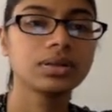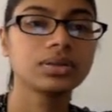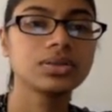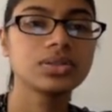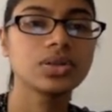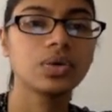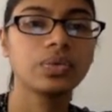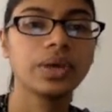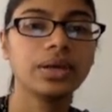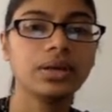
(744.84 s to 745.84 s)
So
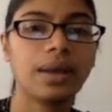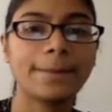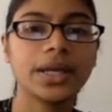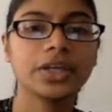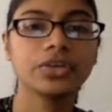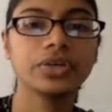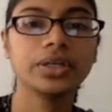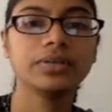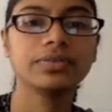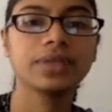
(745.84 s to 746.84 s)
when my green
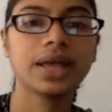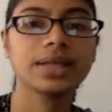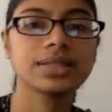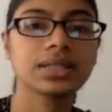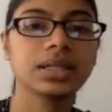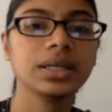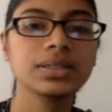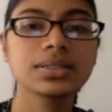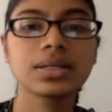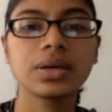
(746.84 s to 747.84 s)
flag is
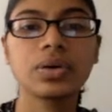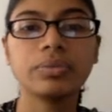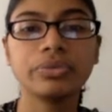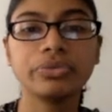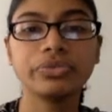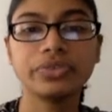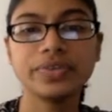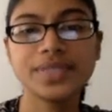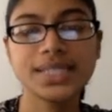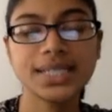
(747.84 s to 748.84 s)
clicked, it'll move
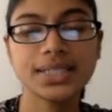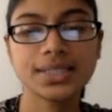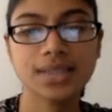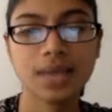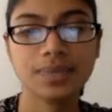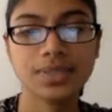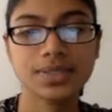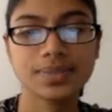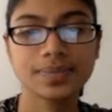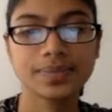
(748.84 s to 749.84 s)
15 steps.
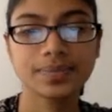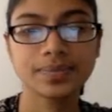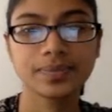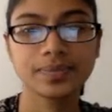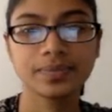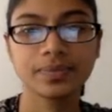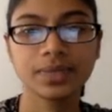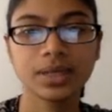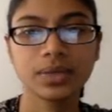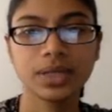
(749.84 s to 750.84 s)

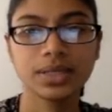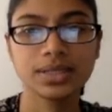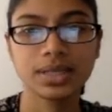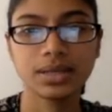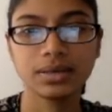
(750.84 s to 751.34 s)
Well, let's see.